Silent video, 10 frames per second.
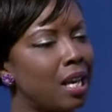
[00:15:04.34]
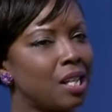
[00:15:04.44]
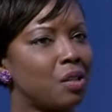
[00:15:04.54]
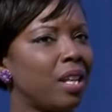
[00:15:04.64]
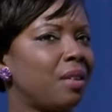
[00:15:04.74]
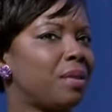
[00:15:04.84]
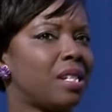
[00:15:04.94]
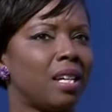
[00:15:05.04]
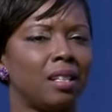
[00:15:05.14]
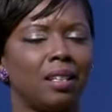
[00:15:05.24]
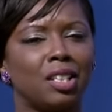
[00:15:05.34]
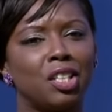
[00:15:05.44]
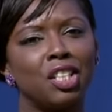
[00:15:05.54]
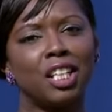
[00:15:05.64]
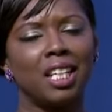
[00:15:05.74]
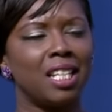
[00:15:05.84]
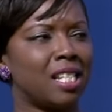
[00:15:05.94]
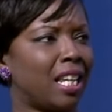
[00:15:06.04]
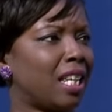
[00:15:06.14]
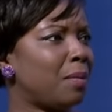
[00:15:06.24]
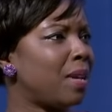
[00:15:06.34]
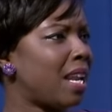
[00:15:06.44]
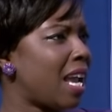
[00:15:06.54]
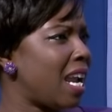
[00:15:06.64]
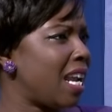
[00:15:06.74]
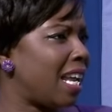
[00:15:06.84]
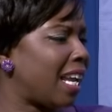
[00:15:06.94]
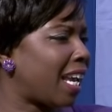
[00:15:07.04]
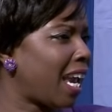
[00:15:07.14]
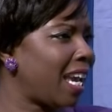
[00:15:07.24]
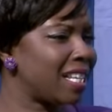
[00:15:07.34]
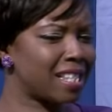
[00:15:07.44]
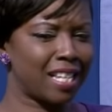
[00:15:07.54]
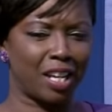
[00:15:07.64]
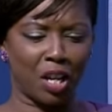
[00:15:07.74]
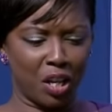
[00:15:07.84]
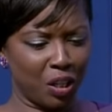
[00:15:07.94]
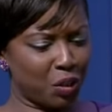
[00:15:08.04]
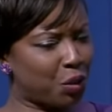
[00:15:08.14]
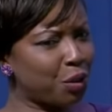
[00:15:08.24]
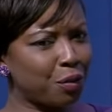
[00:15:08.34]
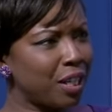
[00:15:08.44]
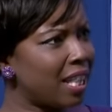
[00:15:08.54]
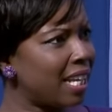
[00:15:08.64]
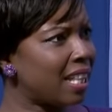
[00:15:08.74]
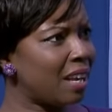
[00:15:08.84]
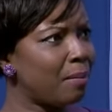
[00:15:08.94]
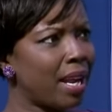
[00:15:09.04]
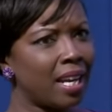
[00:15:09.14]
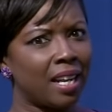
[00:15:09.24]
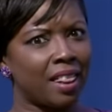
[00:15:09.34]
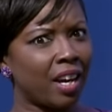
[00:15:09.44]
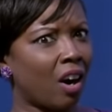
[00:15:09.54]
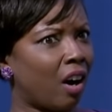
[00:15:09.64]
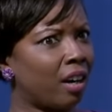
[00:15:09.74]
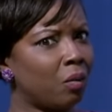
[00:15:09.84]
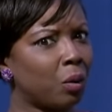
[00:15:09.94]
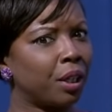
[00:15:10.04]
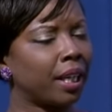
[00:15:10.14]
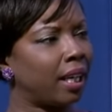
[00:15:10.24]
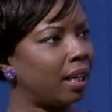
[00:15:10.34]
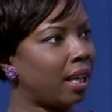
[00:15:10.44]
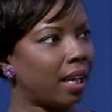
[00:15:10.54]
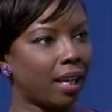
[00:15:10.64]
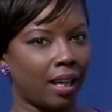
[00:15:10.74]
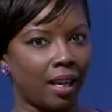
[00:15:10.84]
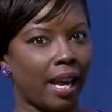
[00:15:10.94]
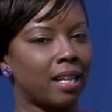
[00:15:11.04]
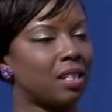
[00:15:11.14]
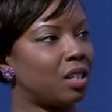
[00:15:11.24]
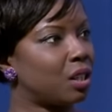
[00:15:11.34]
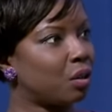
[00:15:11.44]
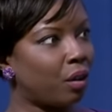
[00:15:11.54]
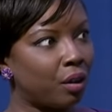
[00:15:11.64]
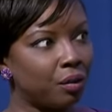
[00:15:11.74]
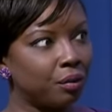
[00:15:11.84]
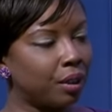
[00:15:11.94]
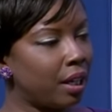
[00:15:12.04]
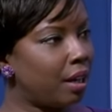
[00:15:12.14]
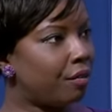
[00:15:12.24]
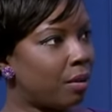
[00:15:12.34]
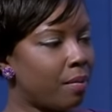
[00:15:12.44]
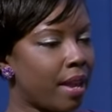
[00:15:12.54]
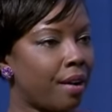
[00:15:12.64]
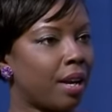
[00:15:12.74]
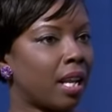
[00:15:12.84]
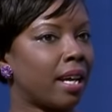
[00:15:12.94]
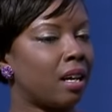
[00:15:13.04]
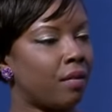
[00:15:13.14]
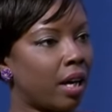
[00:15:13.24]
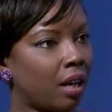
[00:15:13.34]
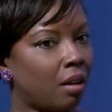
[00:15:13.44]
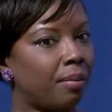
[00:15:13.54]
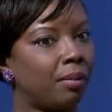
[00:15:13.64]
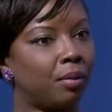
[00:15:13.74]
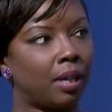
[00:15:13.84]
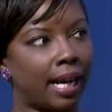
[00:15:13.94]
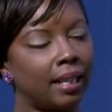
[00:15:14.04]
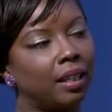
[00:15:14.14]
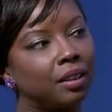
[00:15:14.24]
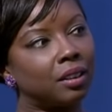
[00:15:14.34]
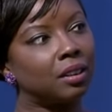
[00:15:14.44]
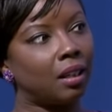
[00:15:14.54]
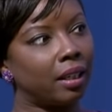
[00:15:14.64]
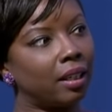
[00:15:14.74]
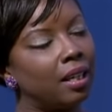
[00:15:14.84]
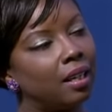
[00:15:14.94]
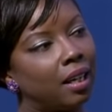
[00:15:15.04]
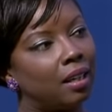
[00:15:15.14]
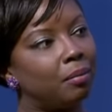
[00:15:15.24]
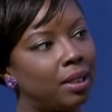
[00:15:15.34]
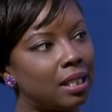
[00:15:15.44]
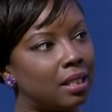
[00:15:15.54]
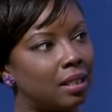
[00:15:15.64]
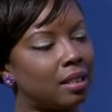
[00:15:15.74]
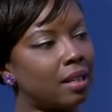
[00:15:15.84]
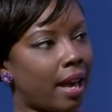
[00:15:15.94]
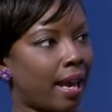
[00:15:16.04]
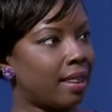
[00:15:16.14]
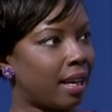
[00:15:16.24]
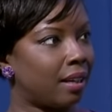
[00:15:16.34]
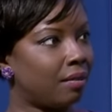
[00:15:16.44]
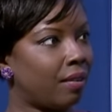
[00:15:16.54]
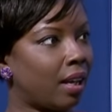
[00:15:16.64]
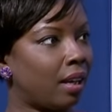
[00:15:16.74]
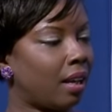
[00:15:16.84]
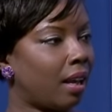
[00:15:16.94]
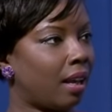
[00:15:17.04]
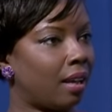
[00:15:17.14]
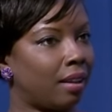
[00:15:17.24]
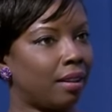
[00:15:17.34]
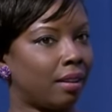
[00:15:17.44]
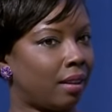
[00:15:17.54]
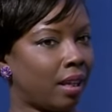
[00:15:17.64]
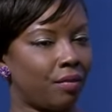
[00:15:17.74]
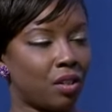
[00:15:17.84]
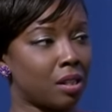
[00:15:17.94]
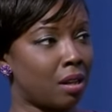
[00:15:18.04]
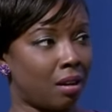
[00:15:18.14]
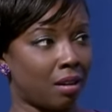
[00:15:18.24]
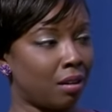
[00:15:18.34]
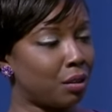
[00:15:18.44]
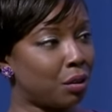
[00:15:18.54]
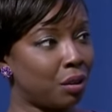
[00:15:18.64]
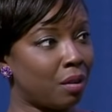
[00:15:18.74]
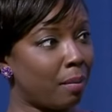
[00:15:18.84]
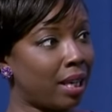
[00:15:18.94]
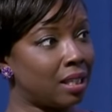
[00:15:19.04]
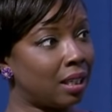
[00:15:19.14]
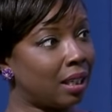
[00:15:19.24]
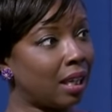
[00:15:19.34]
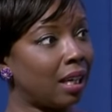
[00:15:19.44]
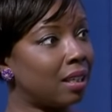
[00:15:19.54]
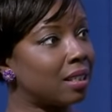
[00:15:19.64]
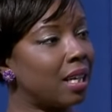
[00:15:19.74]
So they were selling cookies and lemonade and cakes and jewelry that they made and their artwork, and it has just grown from there. And a lot of our young people got their start in business at that event, and they've just gone on to do amazing things.